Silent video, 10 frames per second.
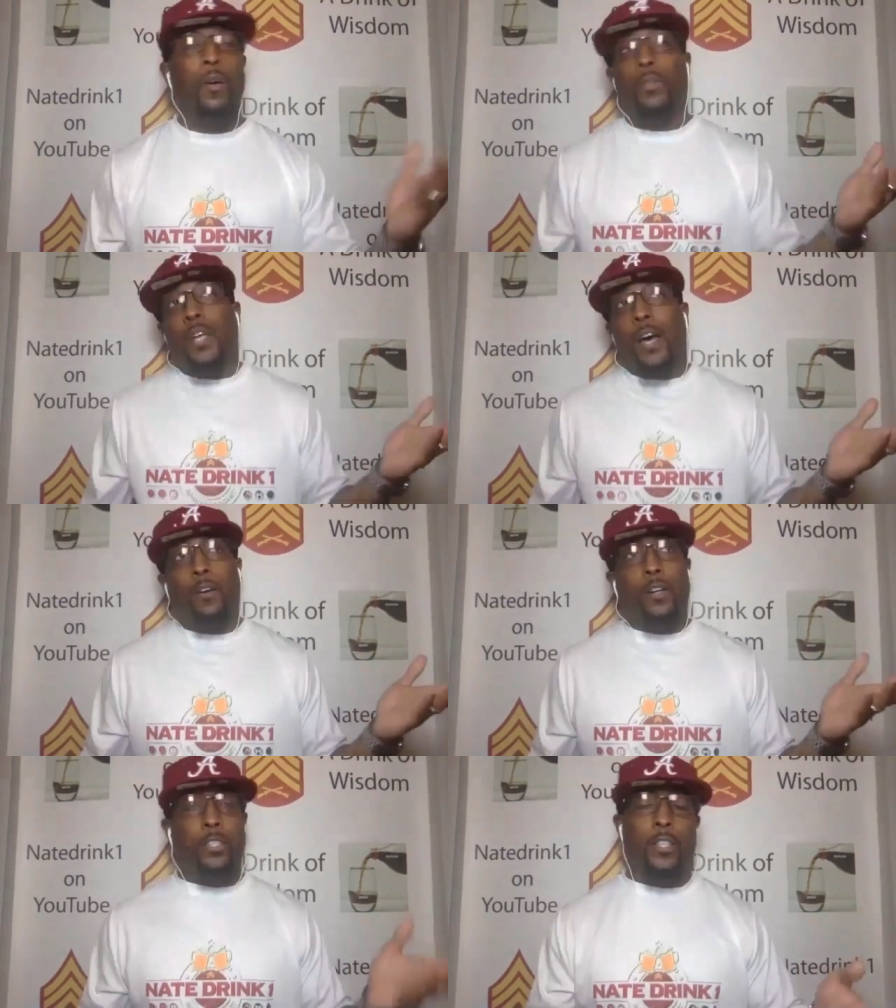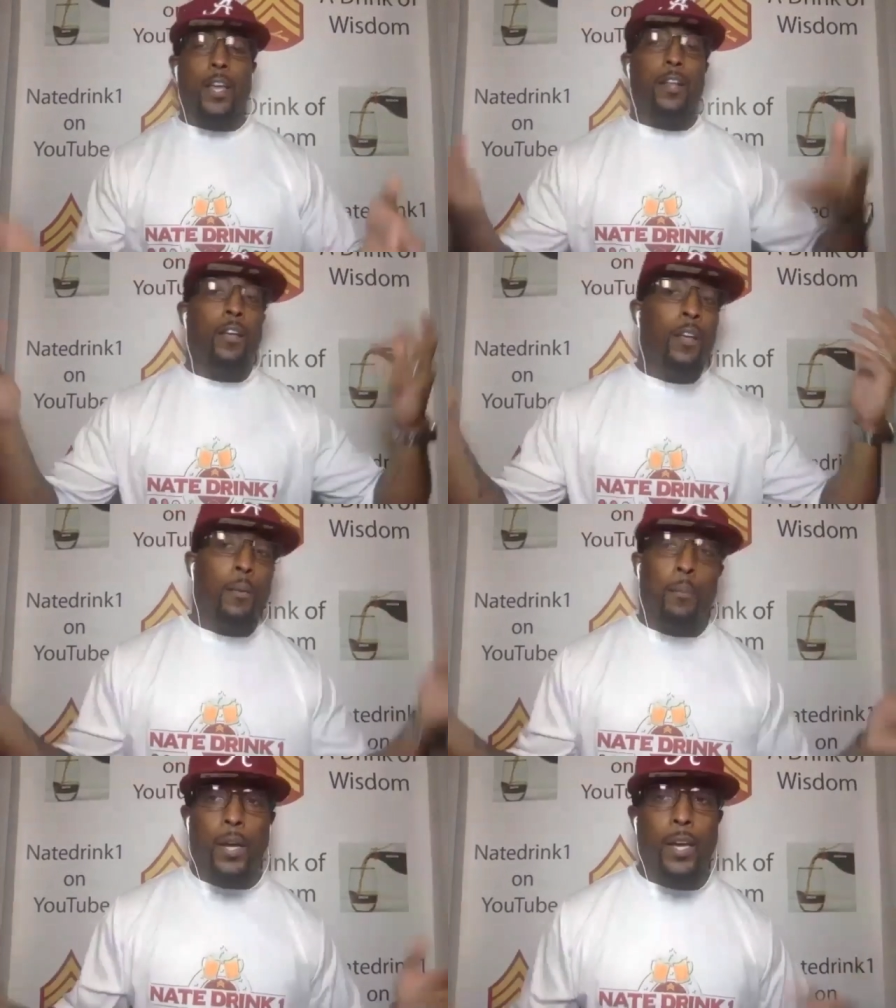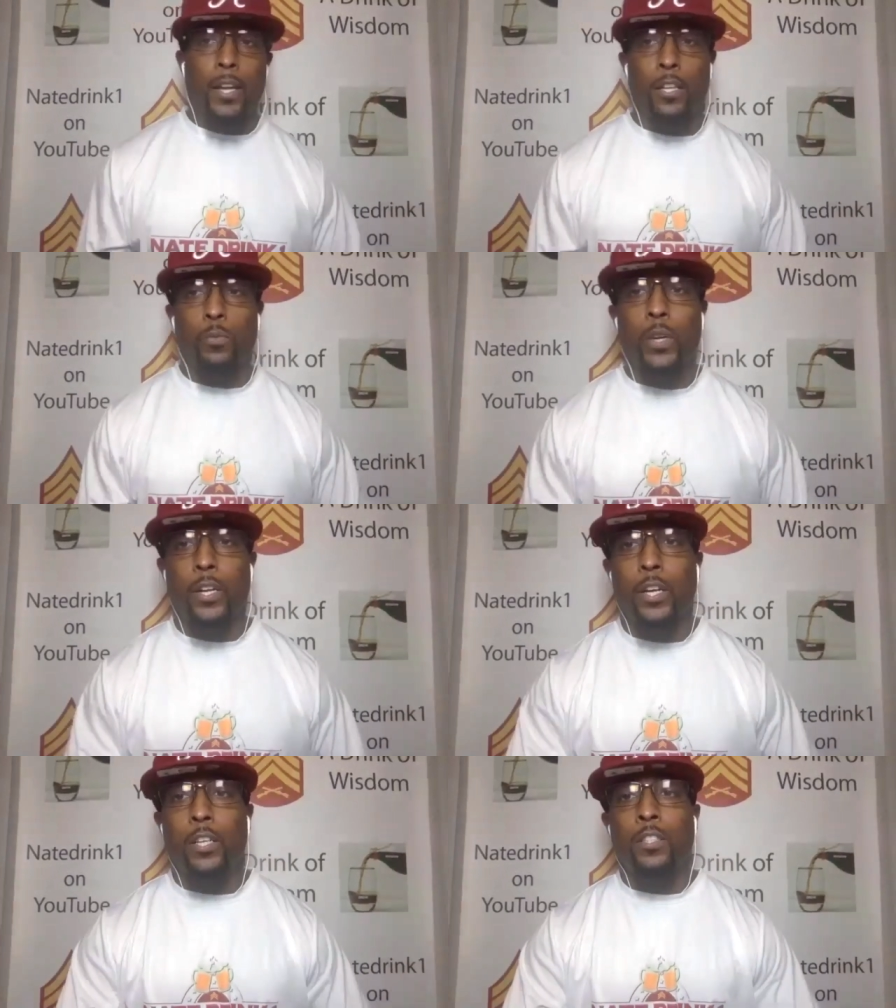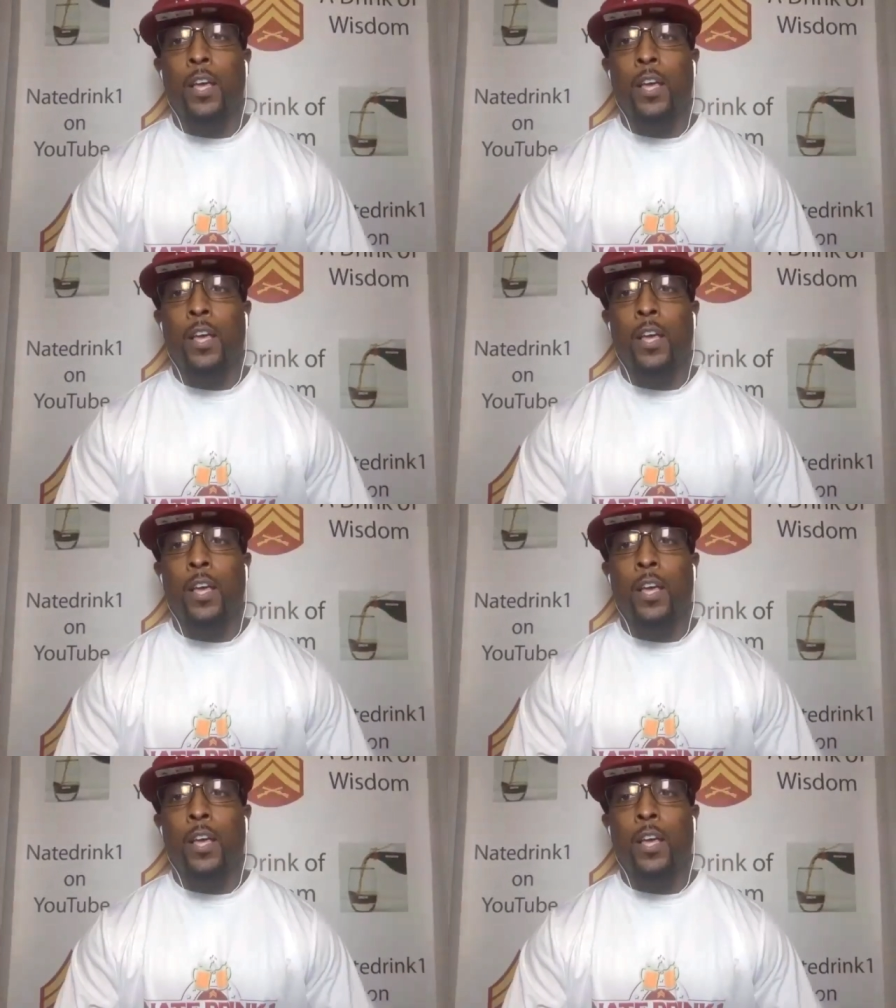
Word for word: which I don't understand it, but it is what it is.